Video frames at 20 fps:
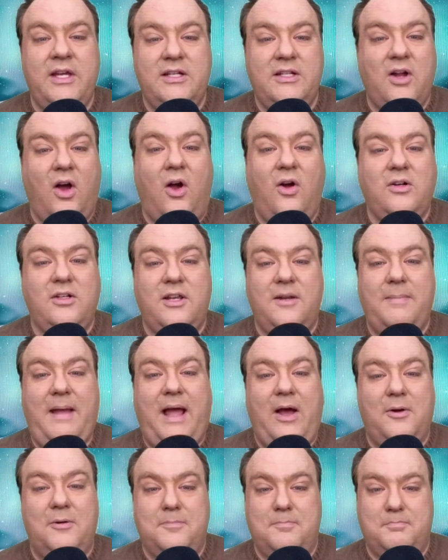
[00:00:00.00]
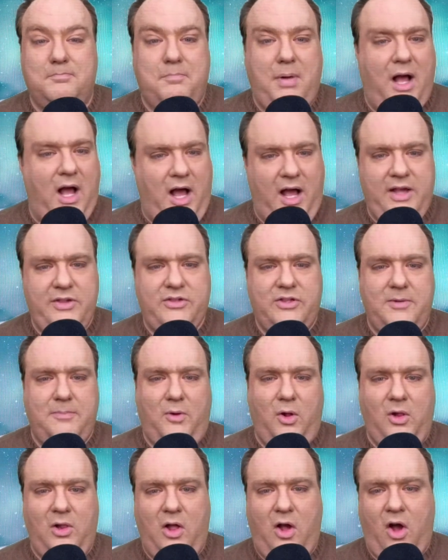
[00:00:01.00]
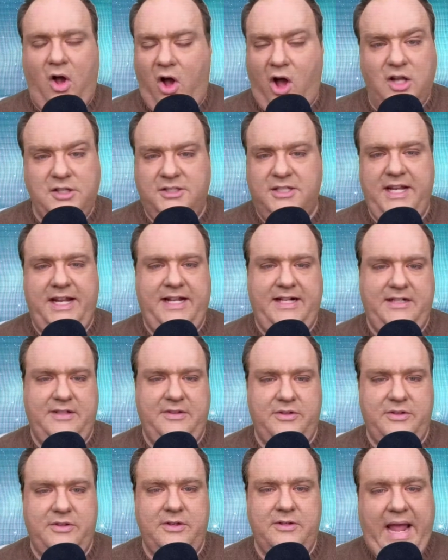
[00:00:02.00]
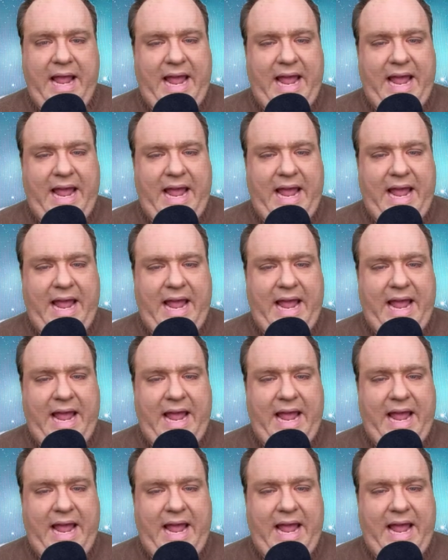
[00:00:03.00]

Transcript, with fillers: talked about possible hauntings